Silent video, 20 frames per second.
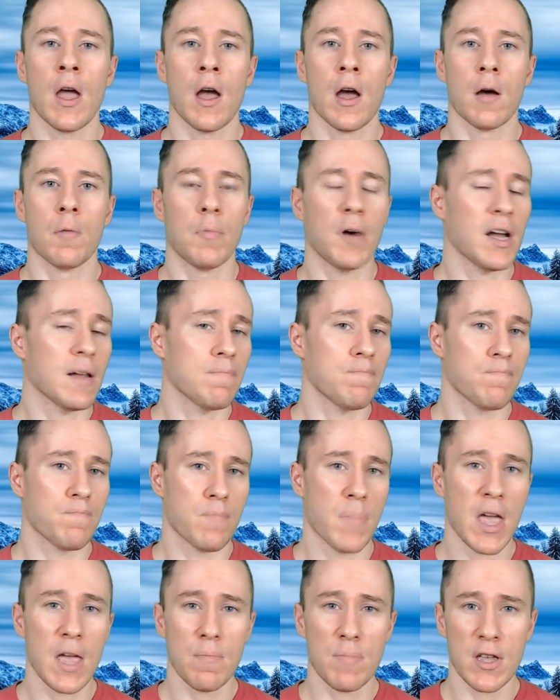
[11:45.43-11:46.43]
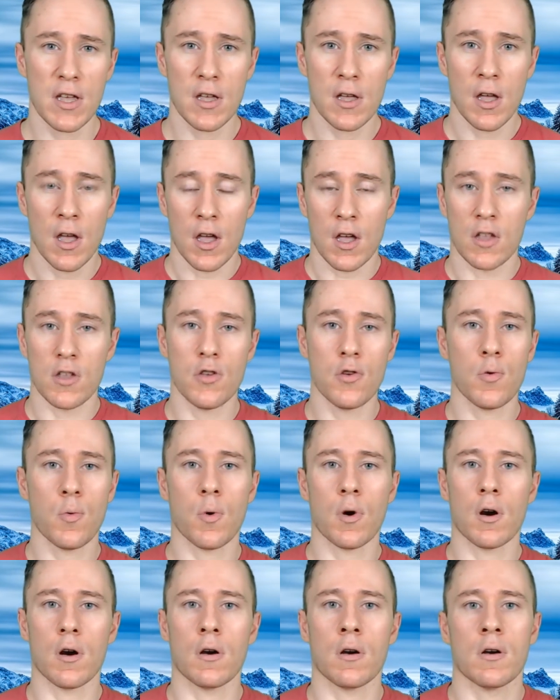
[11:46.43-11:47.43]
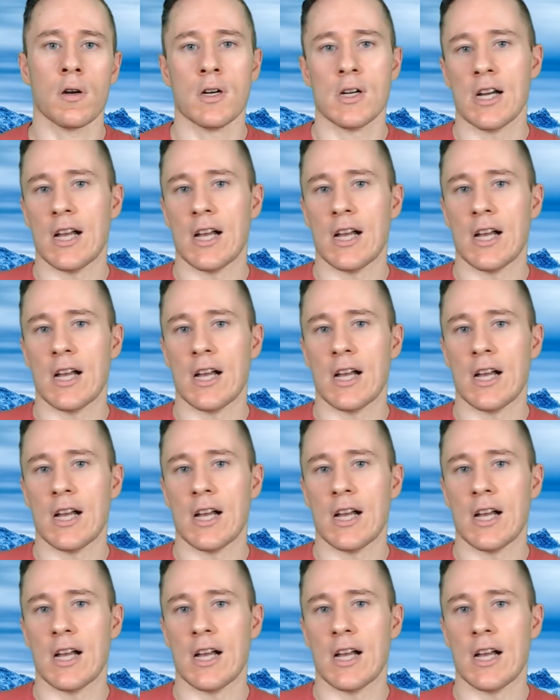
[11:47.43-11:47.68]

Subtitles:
But maybe you were